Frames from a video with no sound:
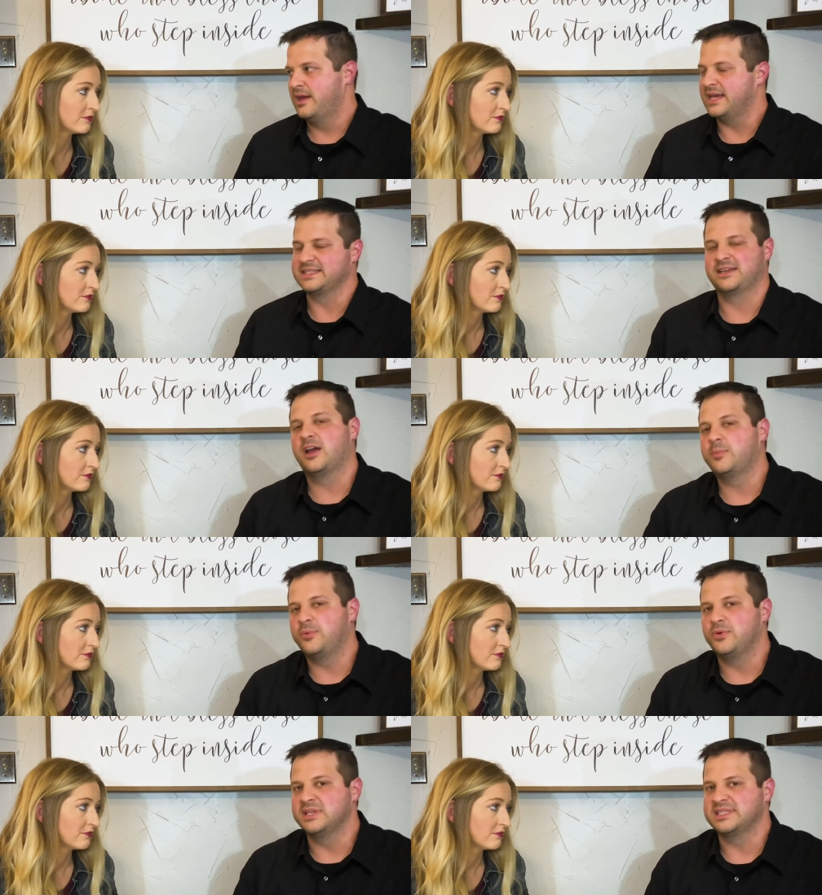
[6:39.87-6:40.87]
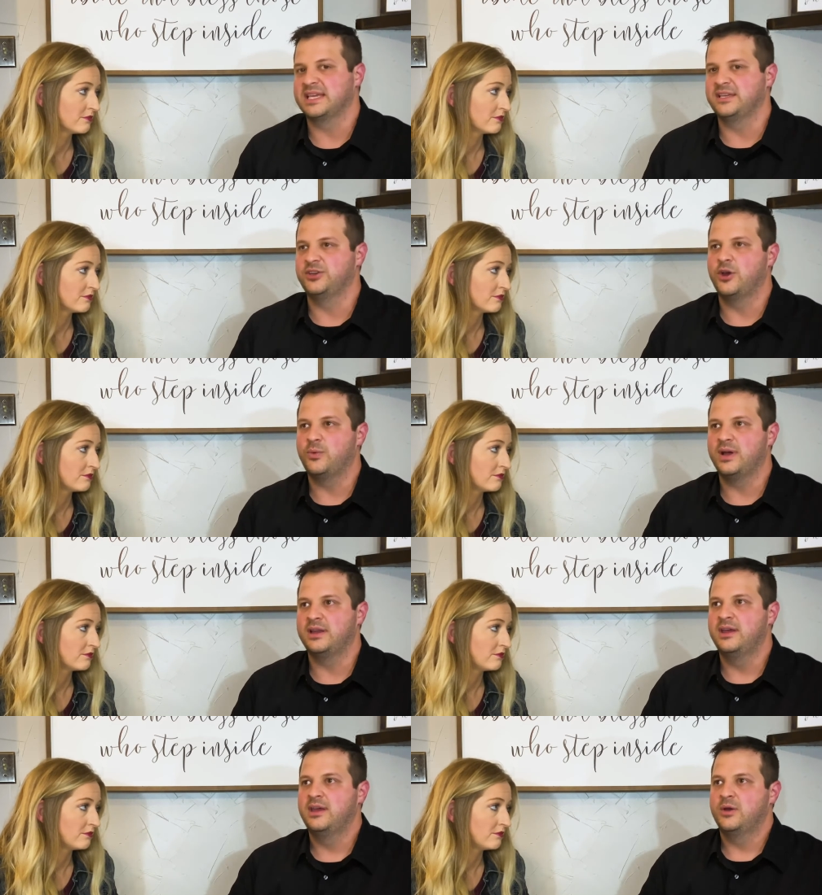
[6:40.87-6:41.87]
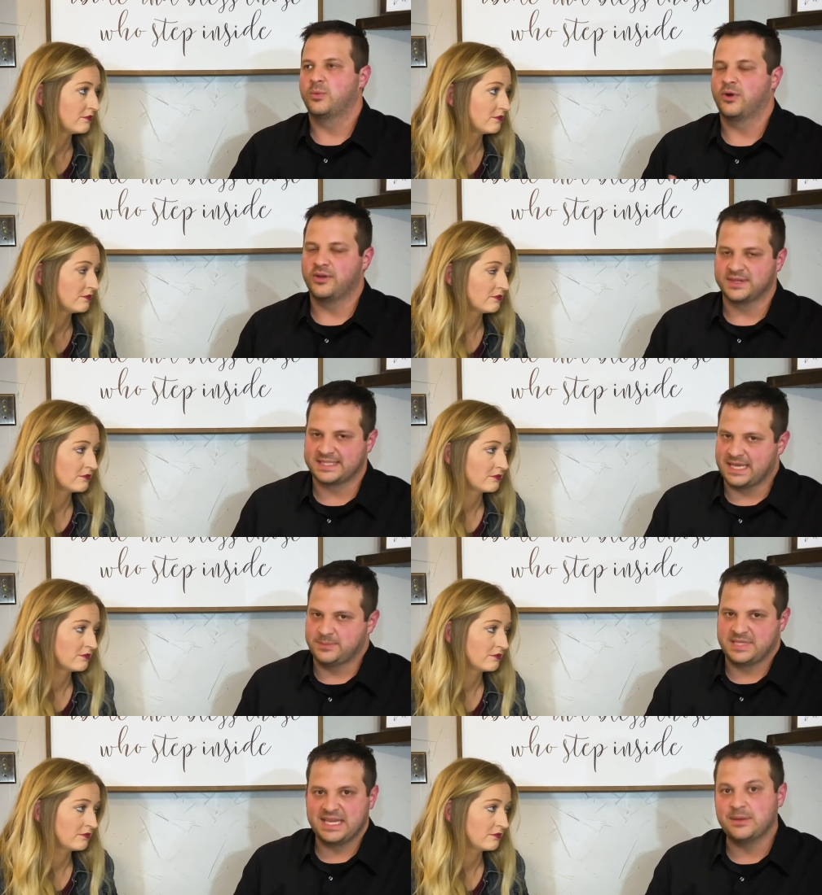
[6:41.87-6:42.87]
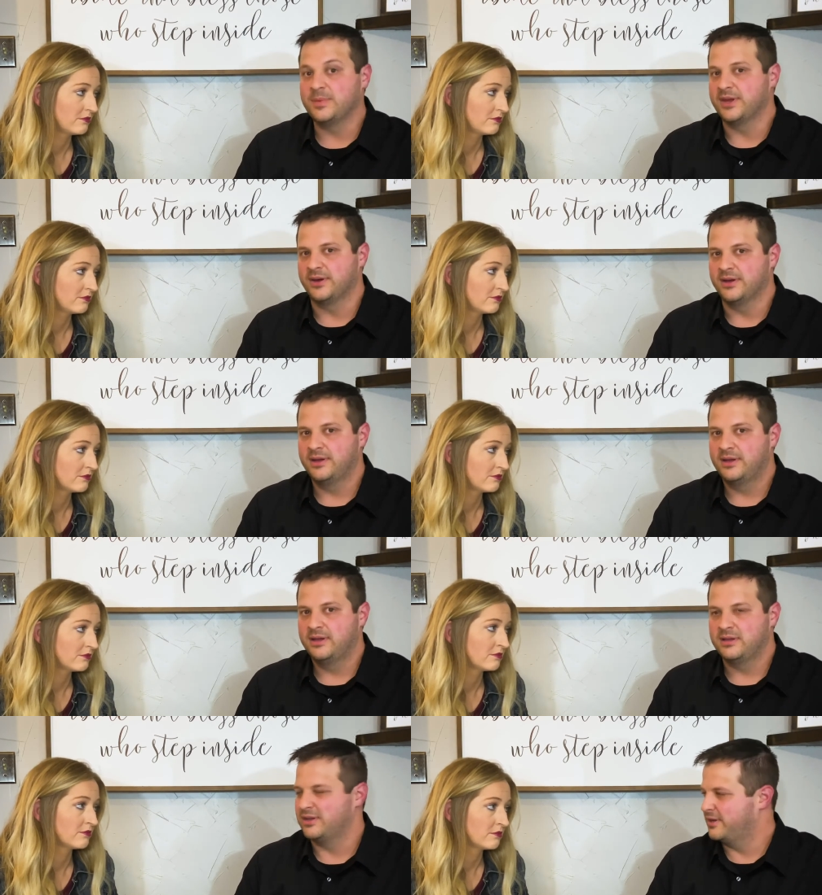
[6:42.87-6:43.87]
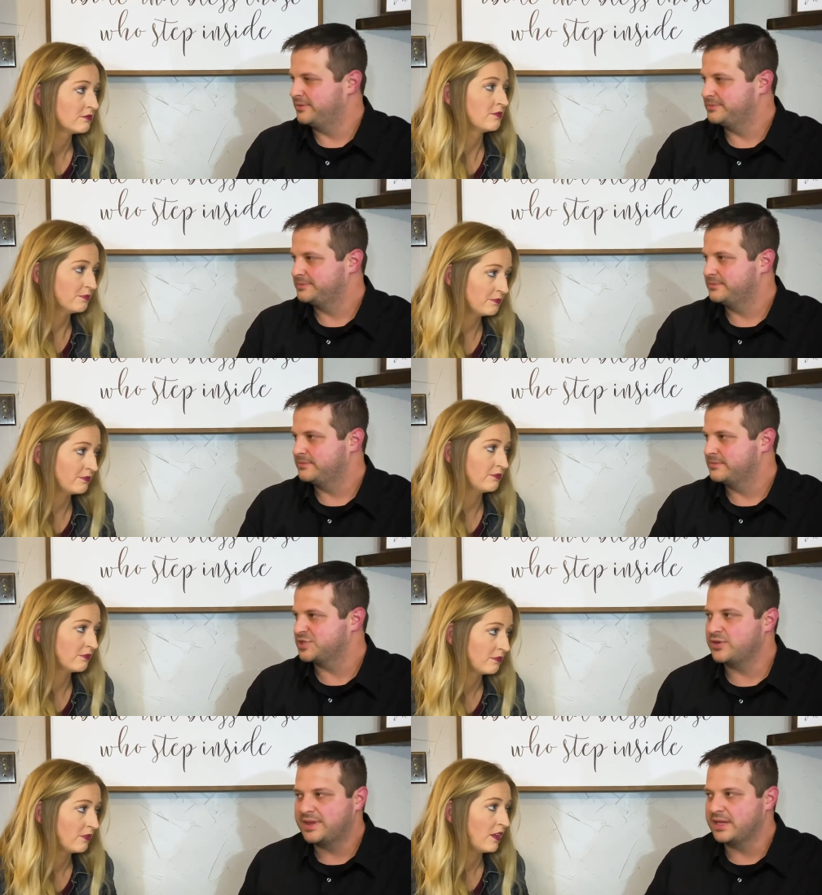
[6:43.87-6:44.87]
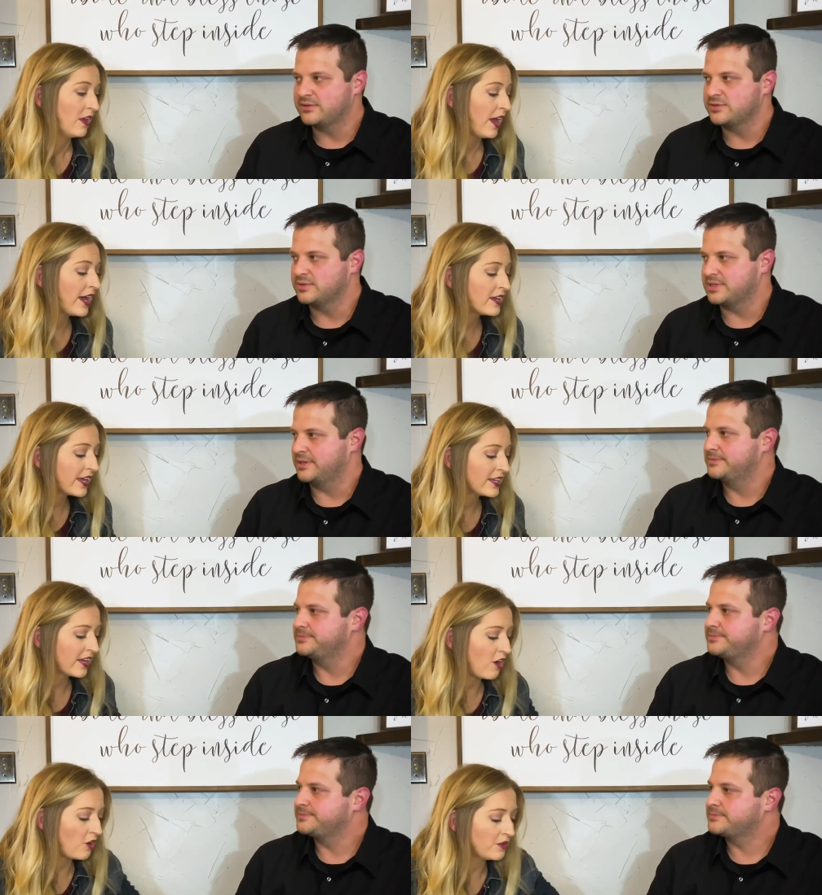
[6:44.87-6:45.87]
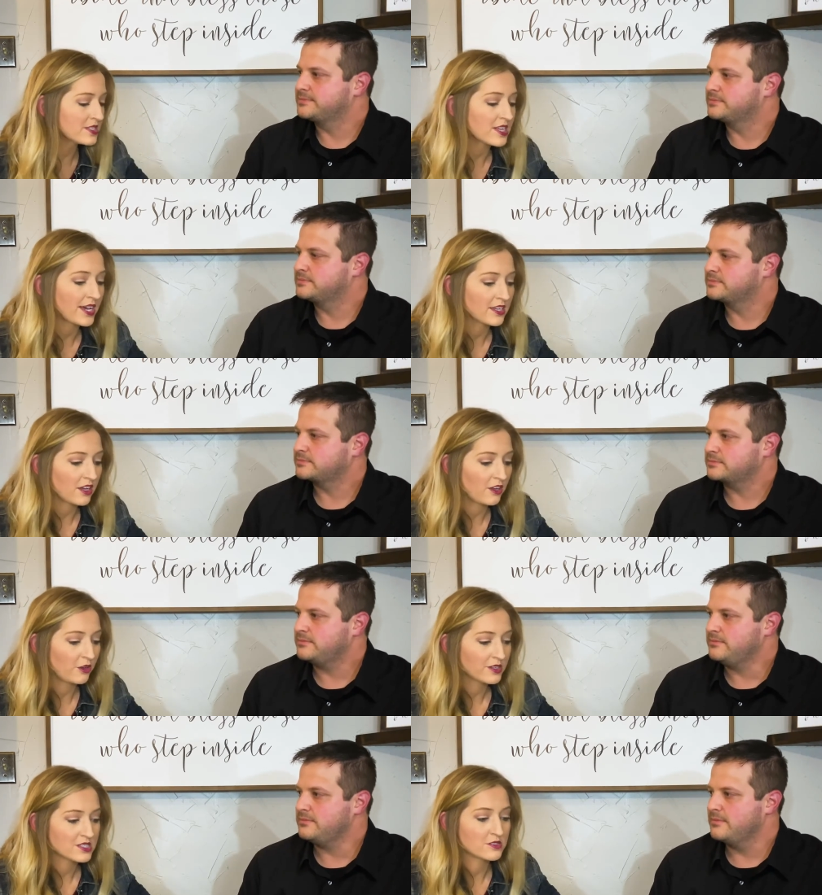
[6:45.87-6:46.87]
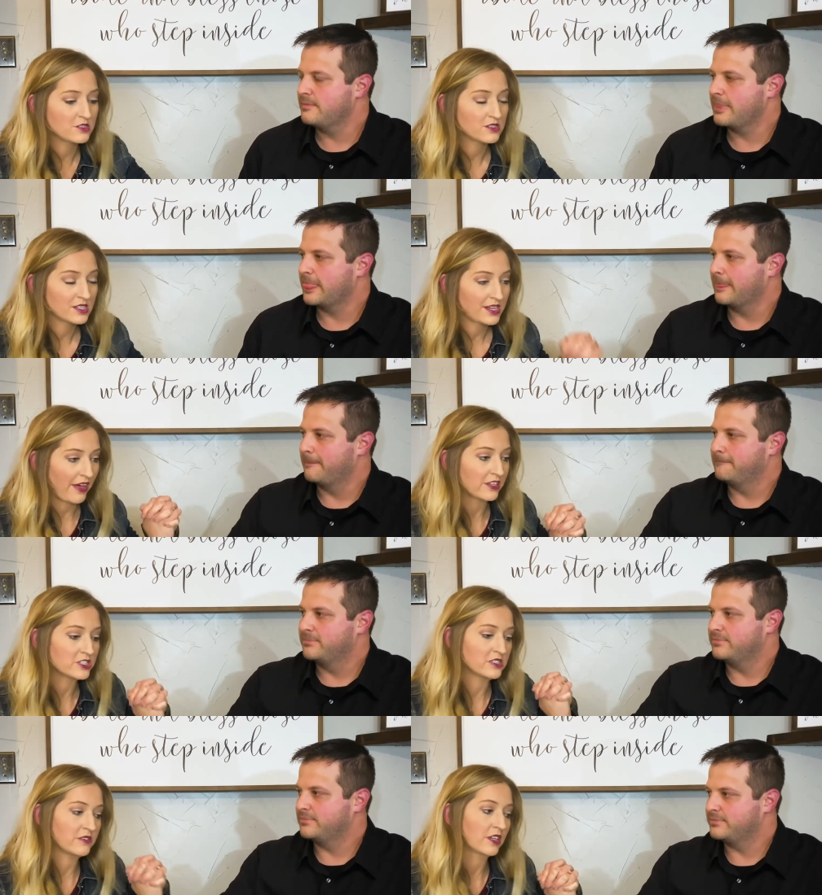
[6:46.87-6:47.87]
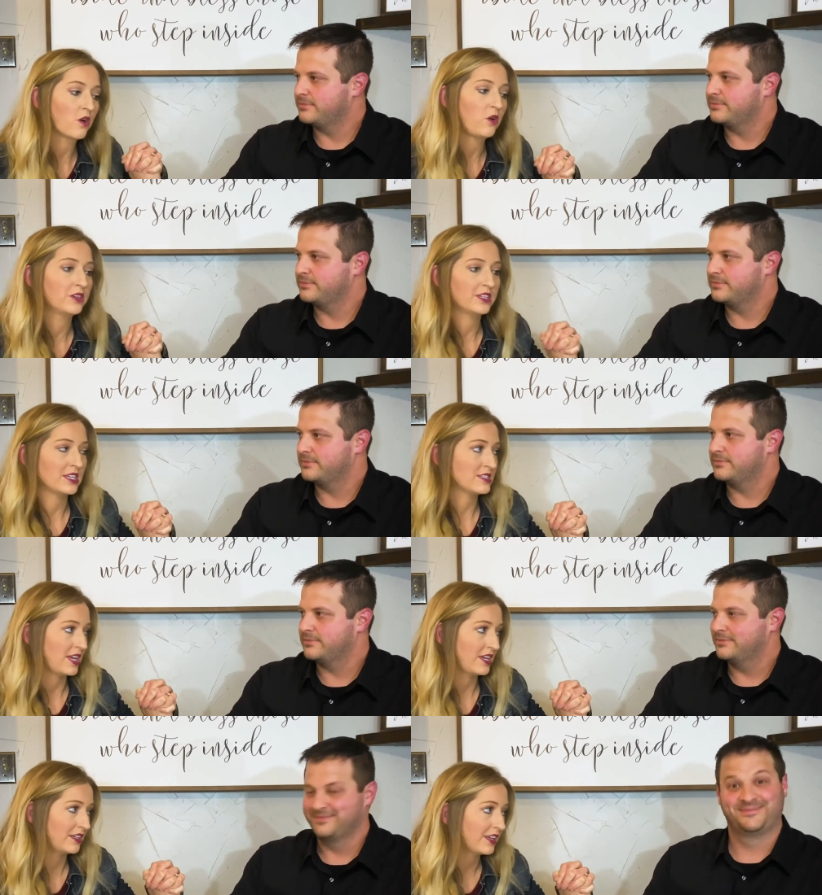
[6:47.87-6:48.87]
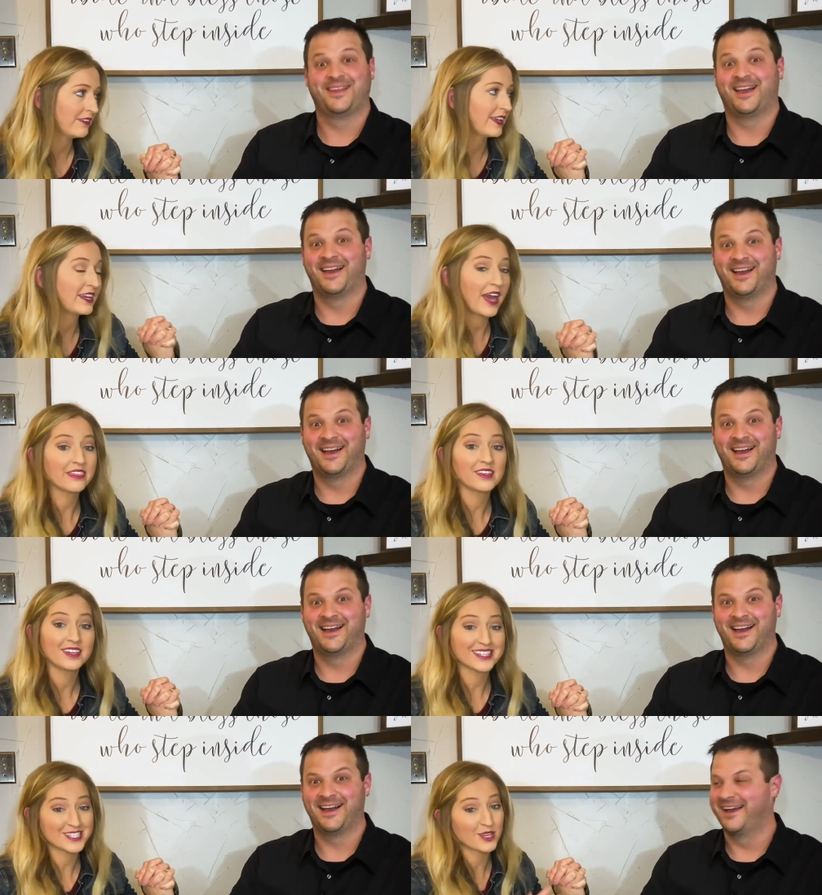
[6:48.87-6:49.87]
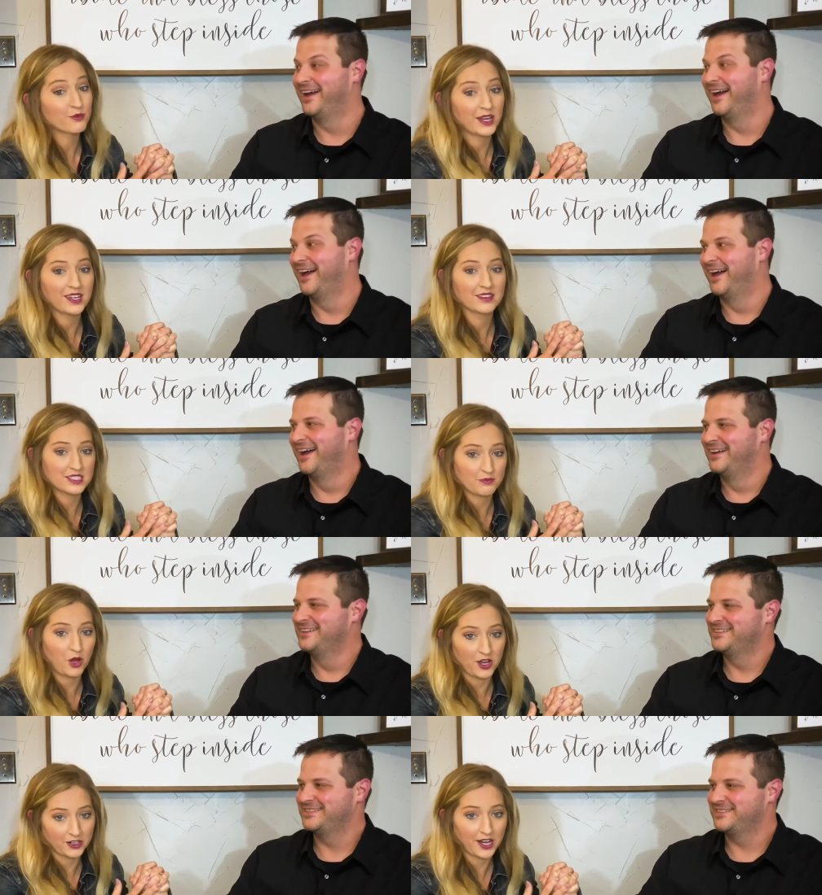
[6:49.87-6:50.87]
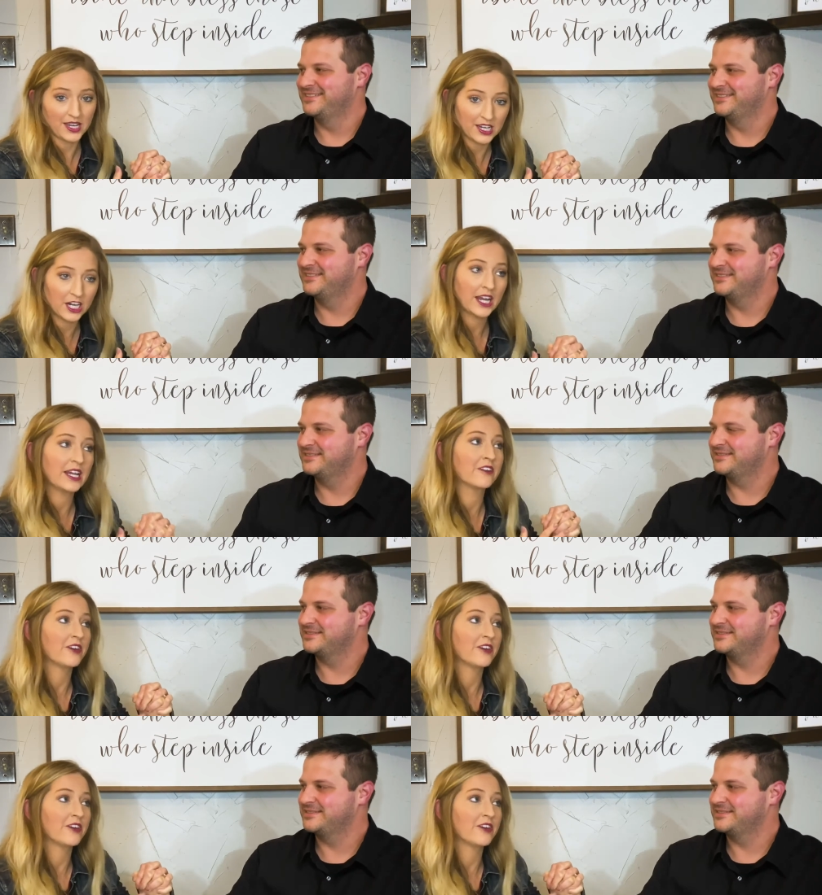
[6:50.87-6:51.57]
Speaker 1: as a couple and saying, you know what? We're on the same team here. You know? Mm-hmm. Is there anything else you and, and
Speaker 2: always, I always do the analogy of like holding his hand and like nothing gets to break this bond right here. And if